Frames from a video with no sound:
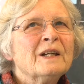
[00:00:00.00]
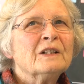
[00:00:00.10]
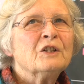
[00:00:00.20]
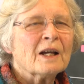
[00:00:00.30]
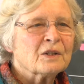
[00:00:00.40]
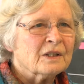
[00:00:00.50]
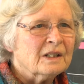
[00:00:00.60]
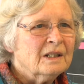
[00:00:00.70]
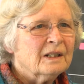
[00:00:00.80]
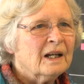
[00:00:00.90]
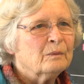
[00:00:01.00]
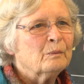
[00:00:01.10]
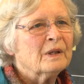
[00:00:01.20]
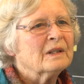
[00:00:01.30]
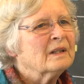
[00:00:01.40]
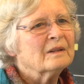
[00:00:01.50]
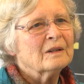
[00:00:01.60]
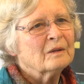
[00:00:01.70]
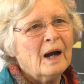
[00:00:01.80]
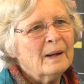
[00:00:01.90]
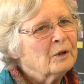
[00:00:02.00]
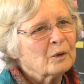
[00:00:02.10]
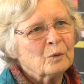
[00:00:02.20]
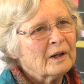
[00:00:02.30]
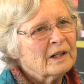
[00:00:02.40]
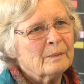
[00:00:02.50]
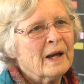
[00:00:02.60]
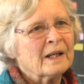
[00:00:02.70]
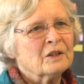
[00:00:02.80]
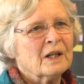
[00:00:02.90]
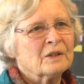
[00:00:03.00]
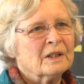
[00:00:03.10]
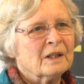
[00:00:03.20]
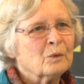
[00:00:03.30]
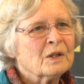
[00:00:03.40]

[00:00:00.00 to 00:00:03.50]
be adjusted, but I'm not worried about adjusting it.